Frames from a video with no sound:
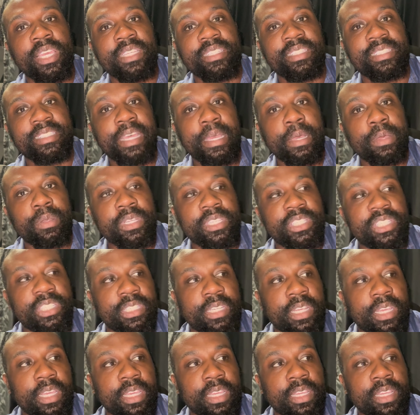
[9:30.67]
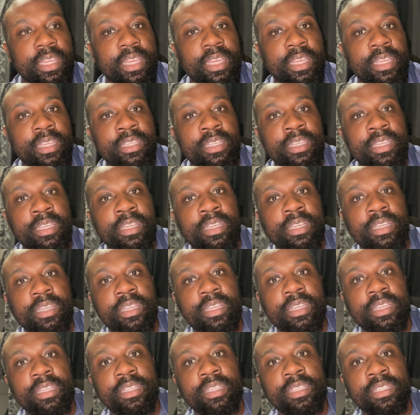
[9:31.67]
Sound Exchange
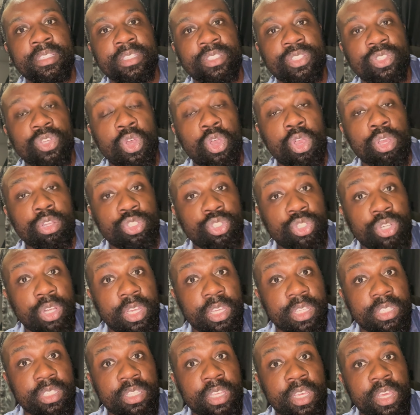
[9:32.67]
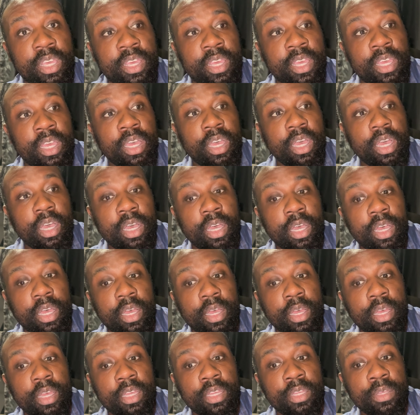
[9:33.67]
and Song Trust
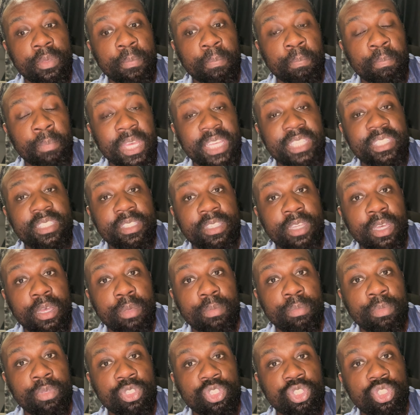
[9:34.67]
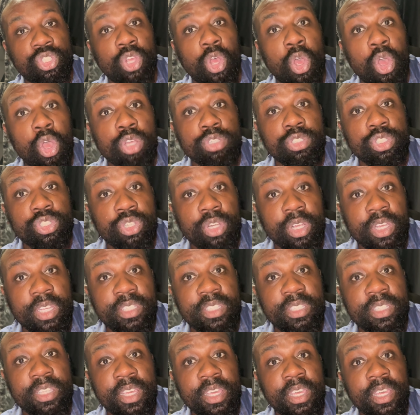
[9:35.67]
mixed up. Song
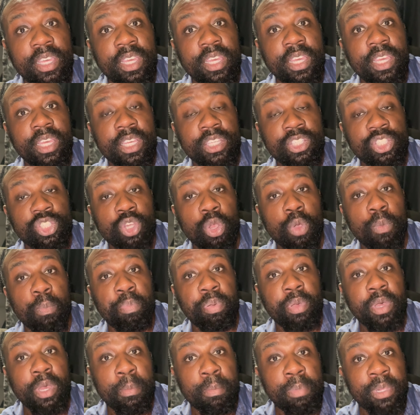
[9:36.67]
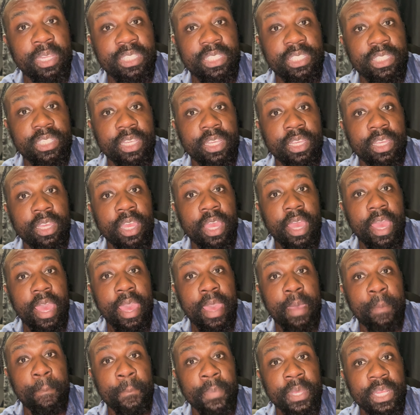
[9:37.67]
Trust is your publishing
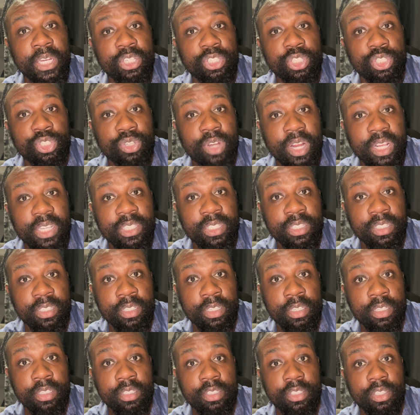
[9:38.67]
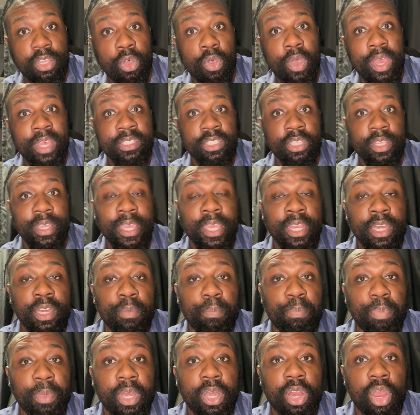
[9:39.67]
administration. So as an
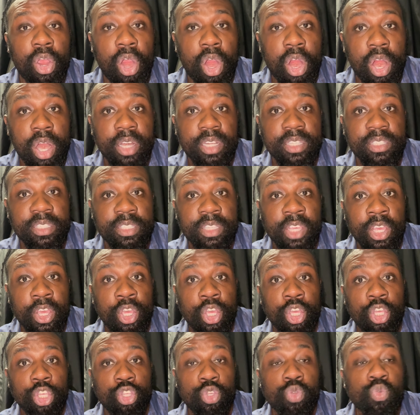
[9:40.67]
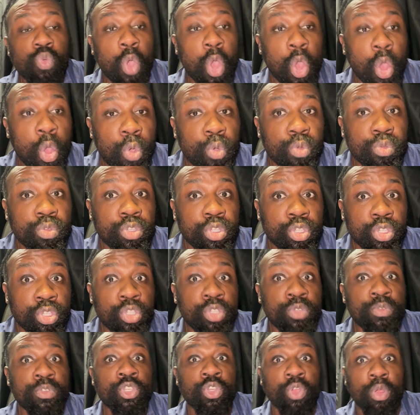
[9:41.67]
independent artist, you own
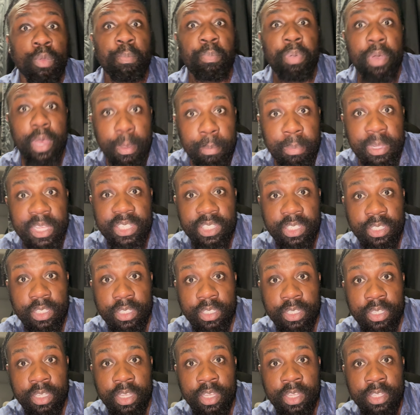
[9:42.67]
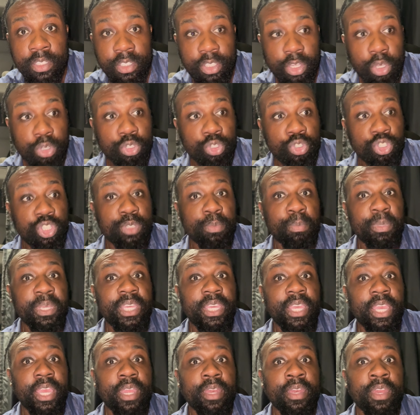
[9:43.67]
your publishing. So you should be
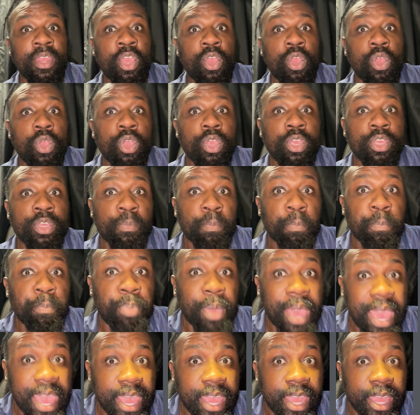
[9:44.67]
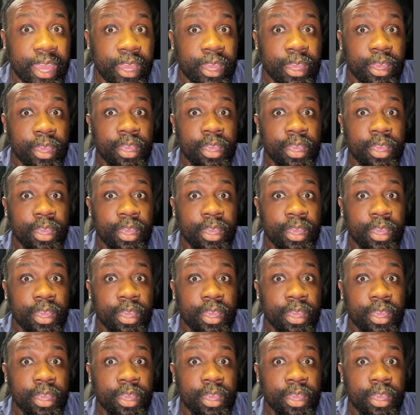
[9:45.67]
getting paid